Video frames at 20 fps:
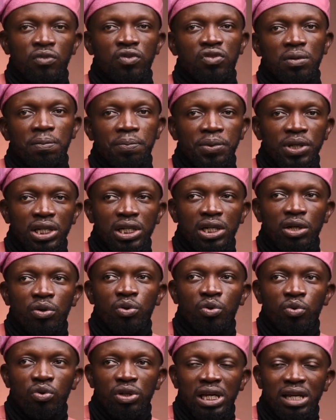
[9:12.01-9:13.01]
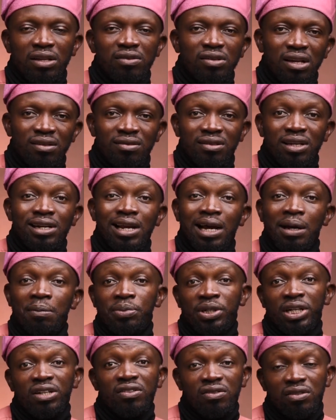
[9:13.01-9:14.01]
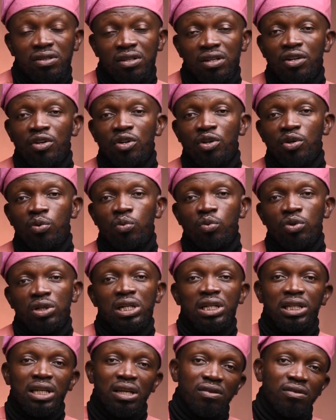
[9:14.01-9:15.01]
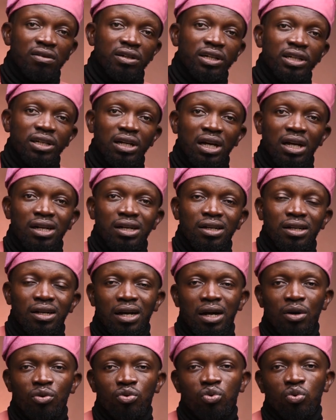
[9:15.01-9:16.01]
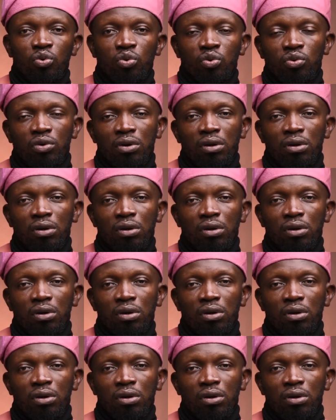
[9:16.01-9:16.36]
CPD. They'll know, yes, you are staying abreast with the latest trend and how to